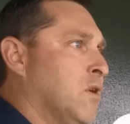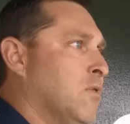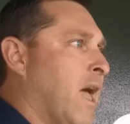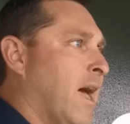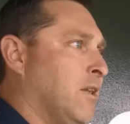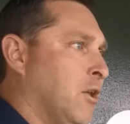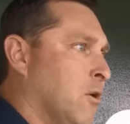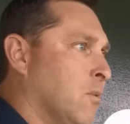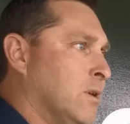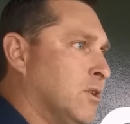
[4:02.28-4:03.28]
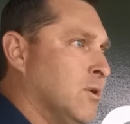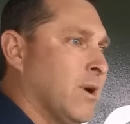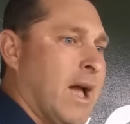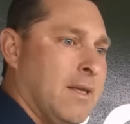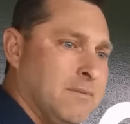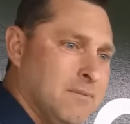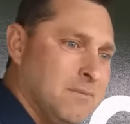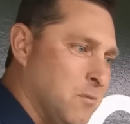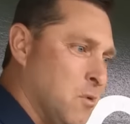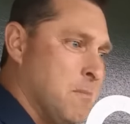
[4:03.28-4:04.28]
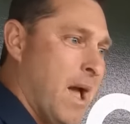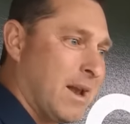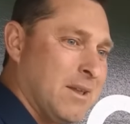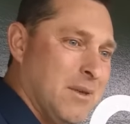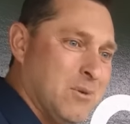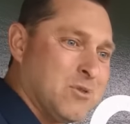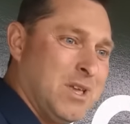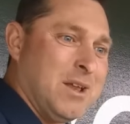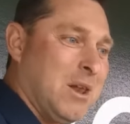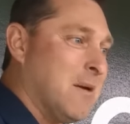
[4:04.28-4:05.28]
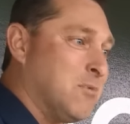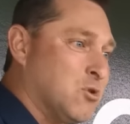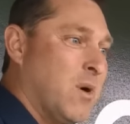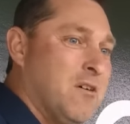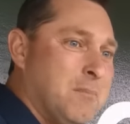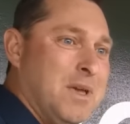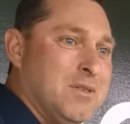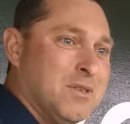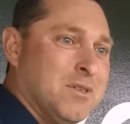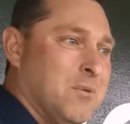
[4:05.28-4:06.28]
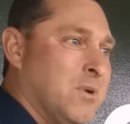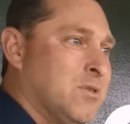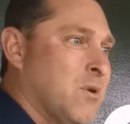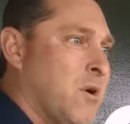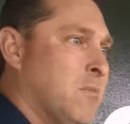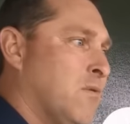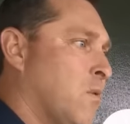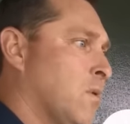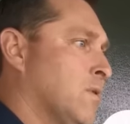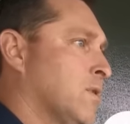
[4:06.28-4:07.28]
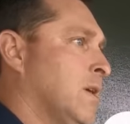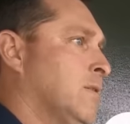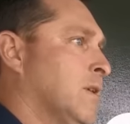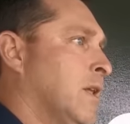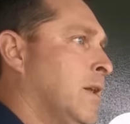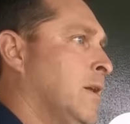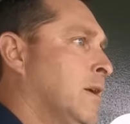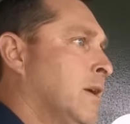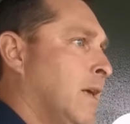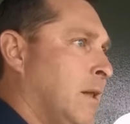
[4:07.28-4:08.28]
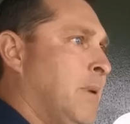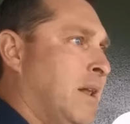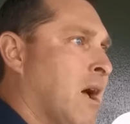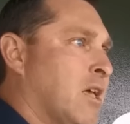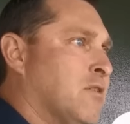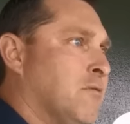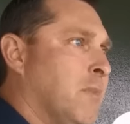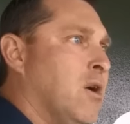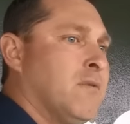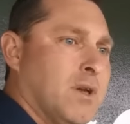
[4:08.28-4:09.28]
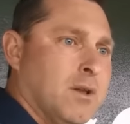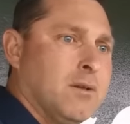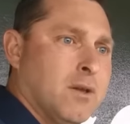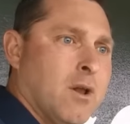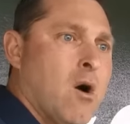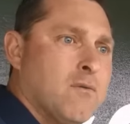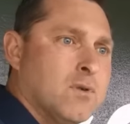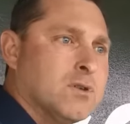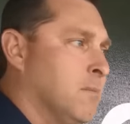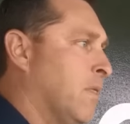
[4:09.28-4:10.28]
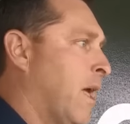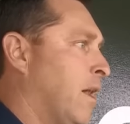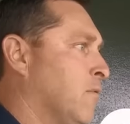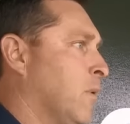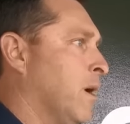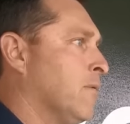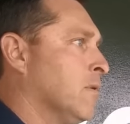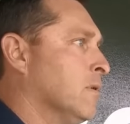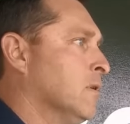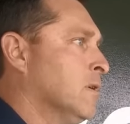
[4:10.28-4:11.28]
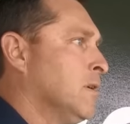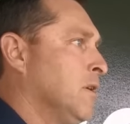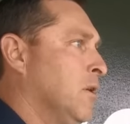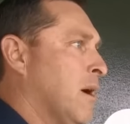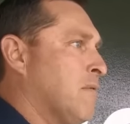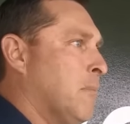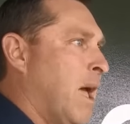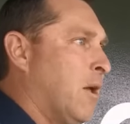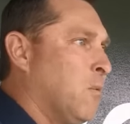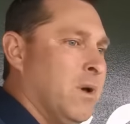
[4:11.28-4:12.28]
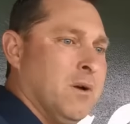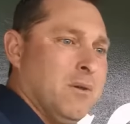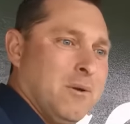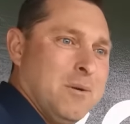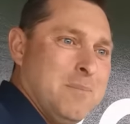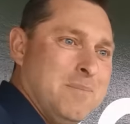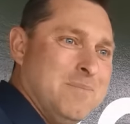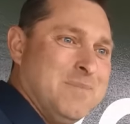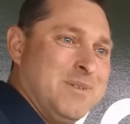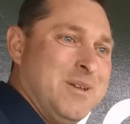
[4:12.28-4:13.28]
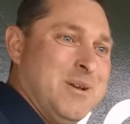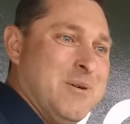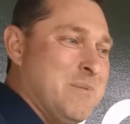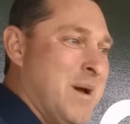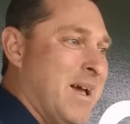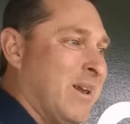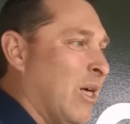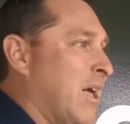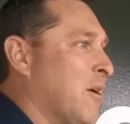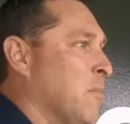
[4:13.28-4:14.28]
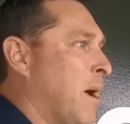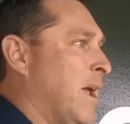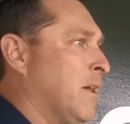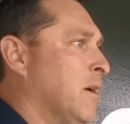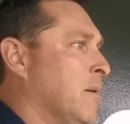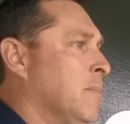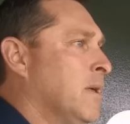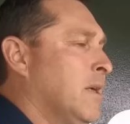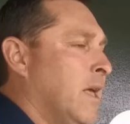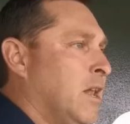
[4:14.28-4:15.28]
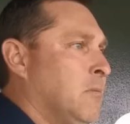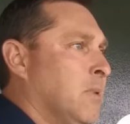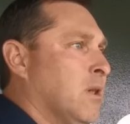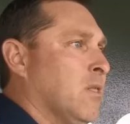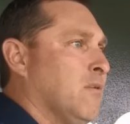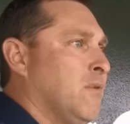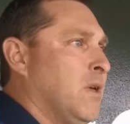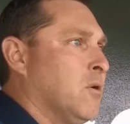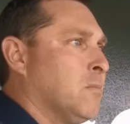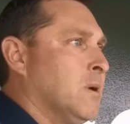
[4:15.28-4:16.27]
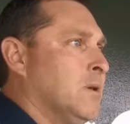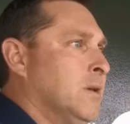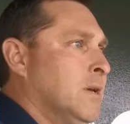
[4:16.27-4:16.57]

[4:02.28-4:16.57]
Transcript: view that, we still got, we're back to those 10, 11, 12 pieces that we started before the season. And it'd be nice if Melvin could offer some of that if we ever, have a bad wheel or, a bad leg or banged up in the middle of the field. But